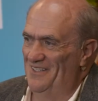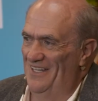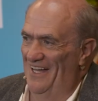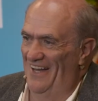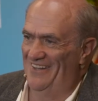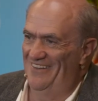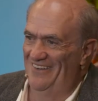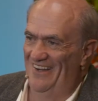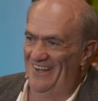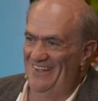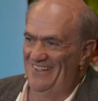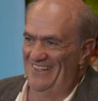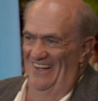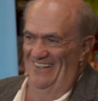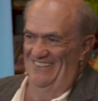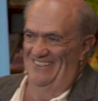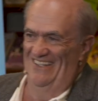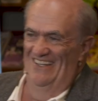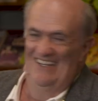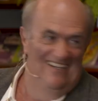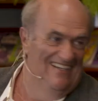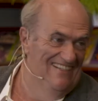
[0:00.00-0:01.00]
letter,
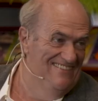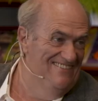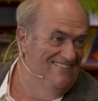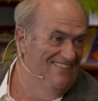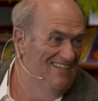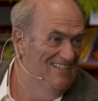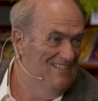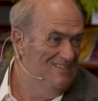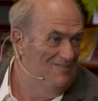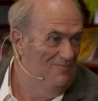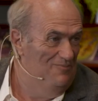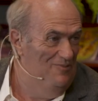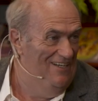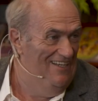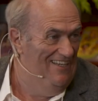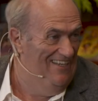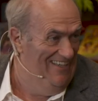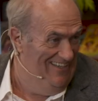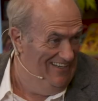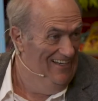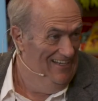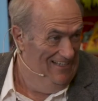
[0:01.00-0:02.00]
isn't it? Pretty,
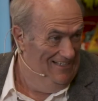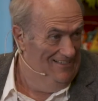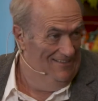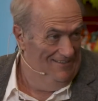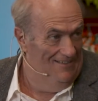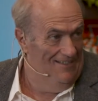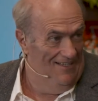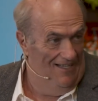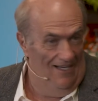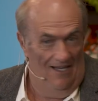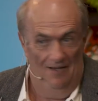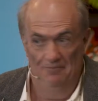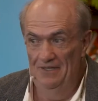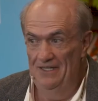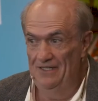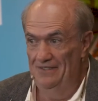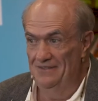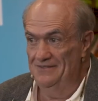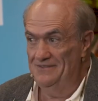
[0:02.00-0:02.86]
it is. I mean,